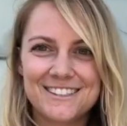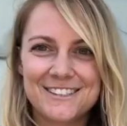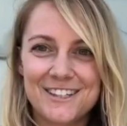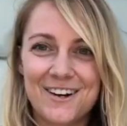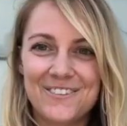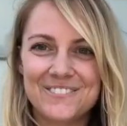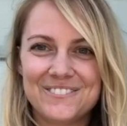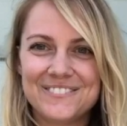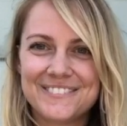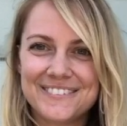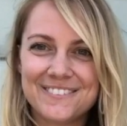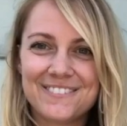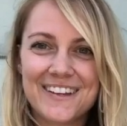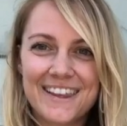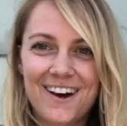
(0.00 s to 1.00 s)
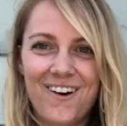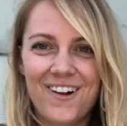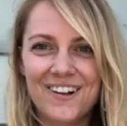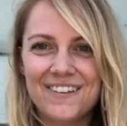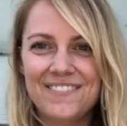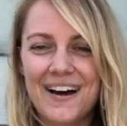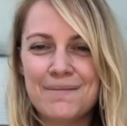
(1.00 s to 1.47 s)
So with
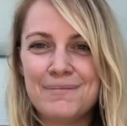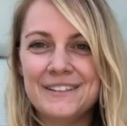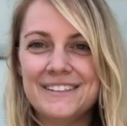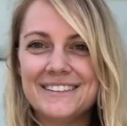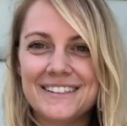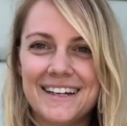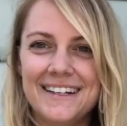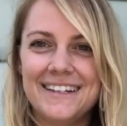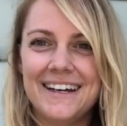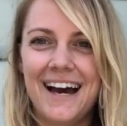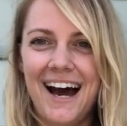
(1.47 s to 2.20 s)
all of that being said,